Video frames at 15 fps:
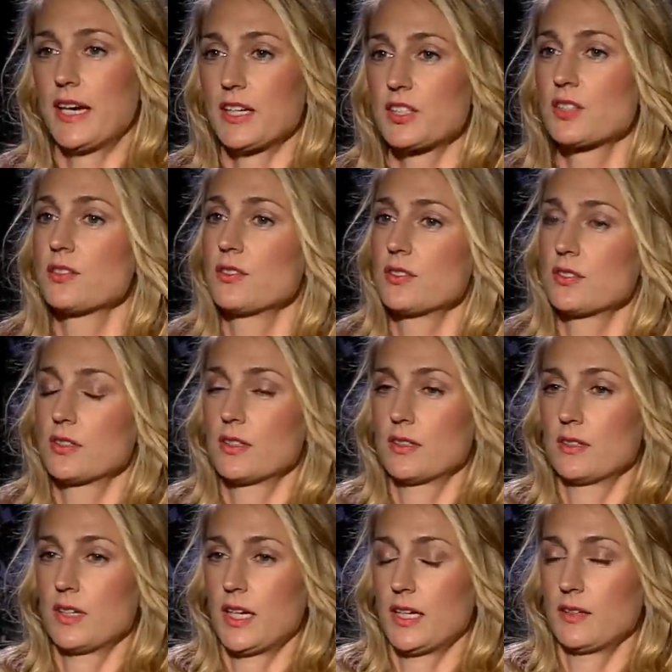actors
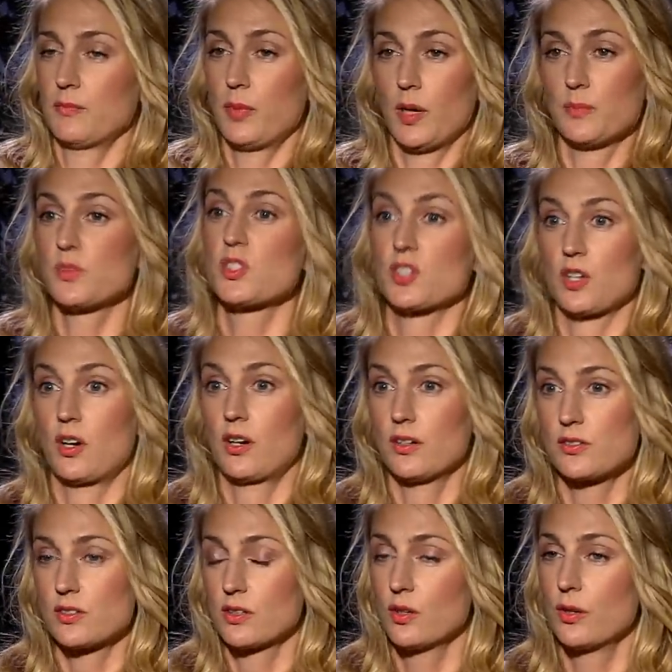and pop
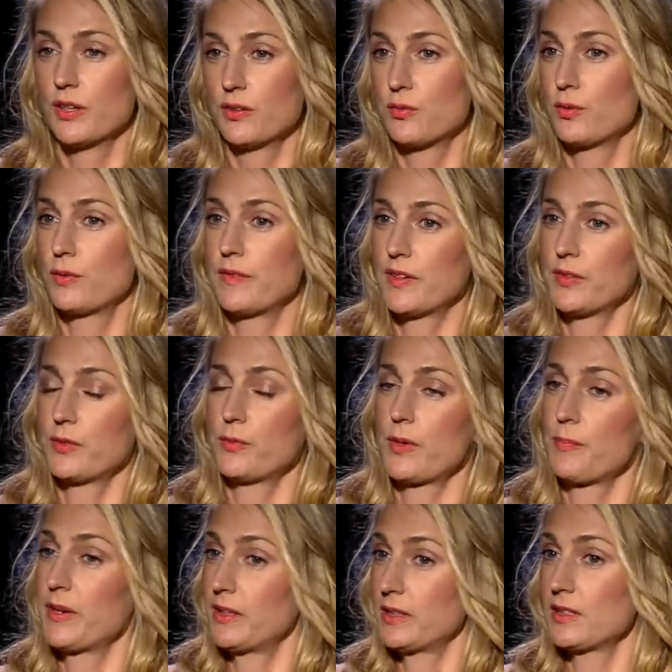stars are going through a very
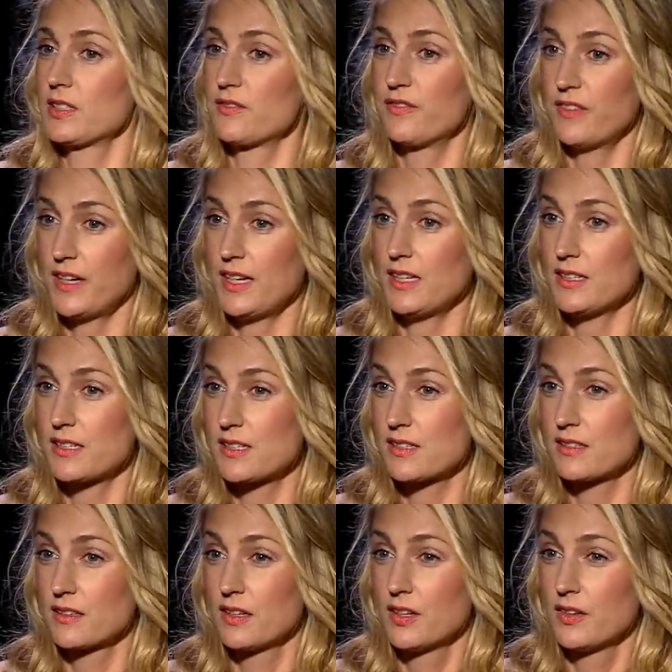rebellious phase.
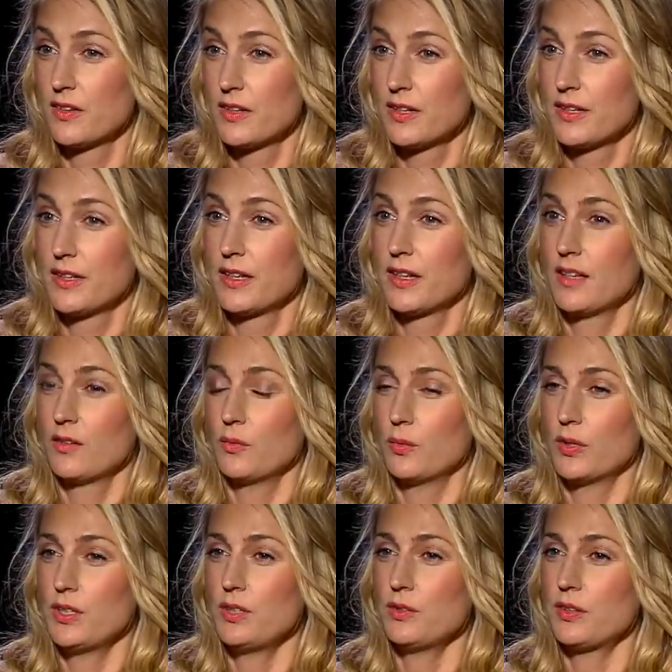
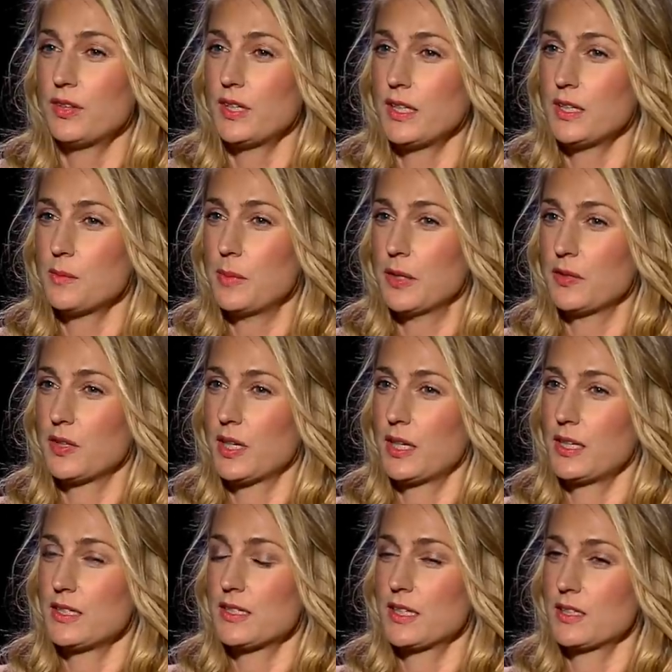What do you think about
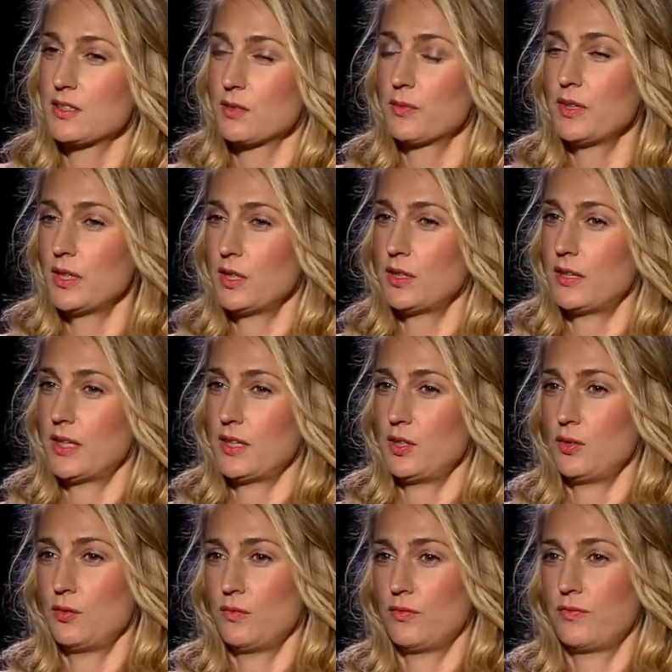that? Is that something that
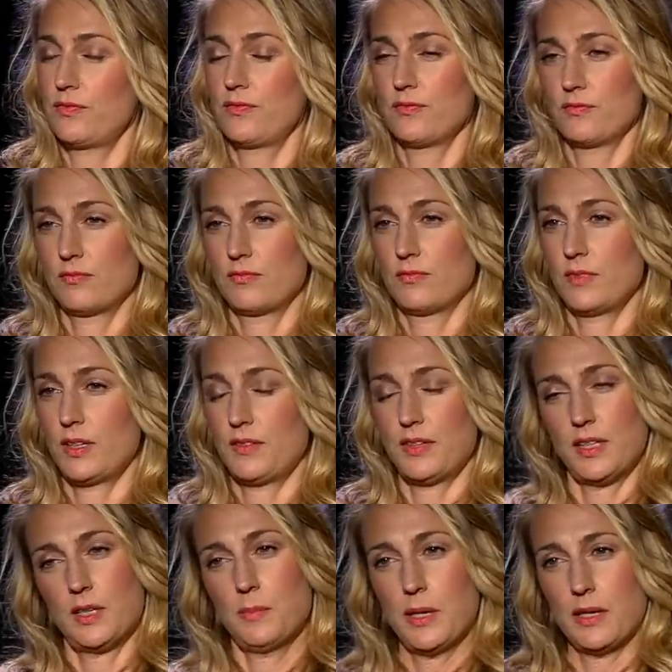you
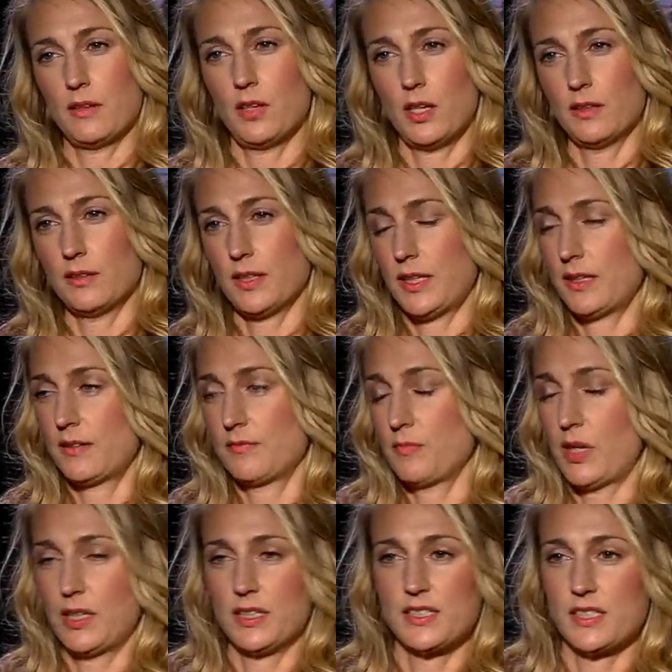think about a lot, like
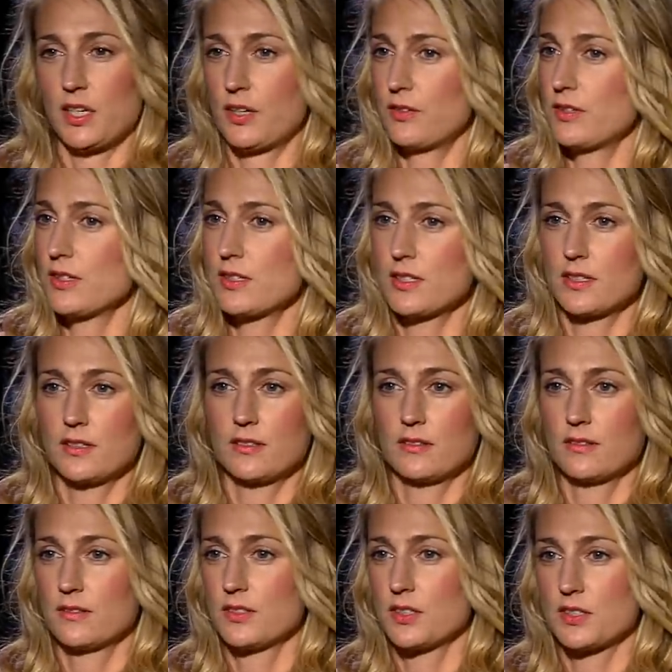Miley Cyrus
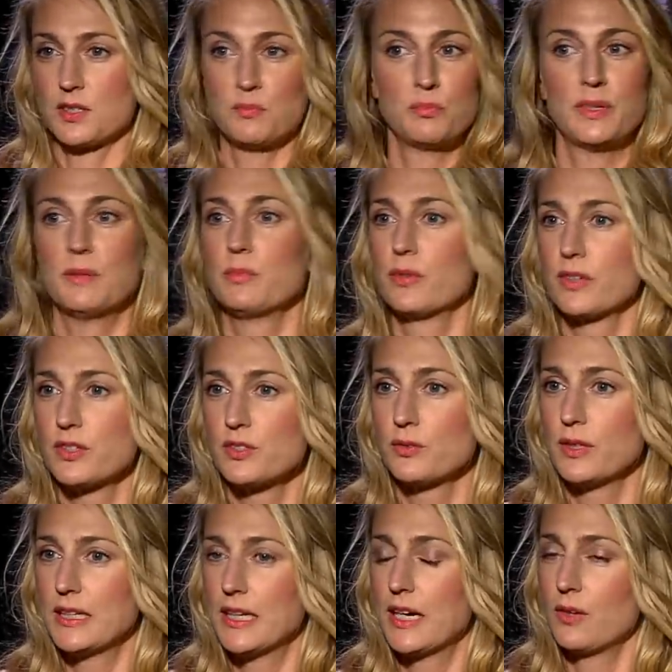and Justin Bieber are
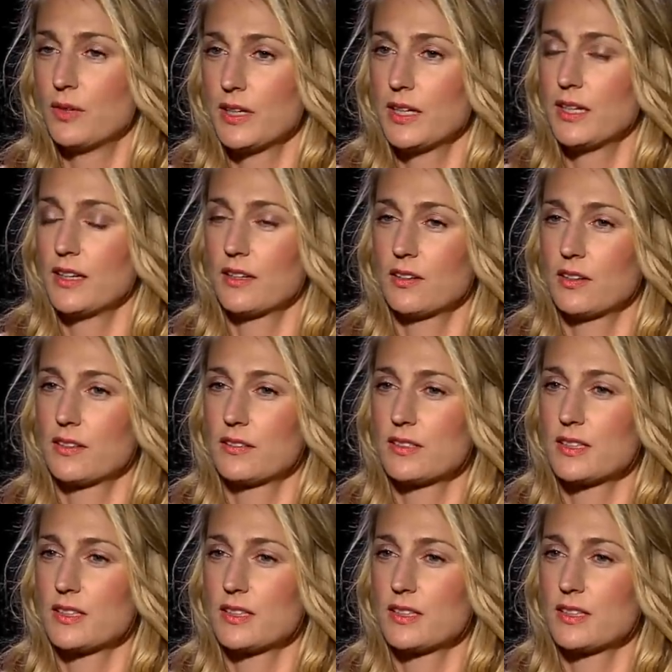doing now and getting a lot of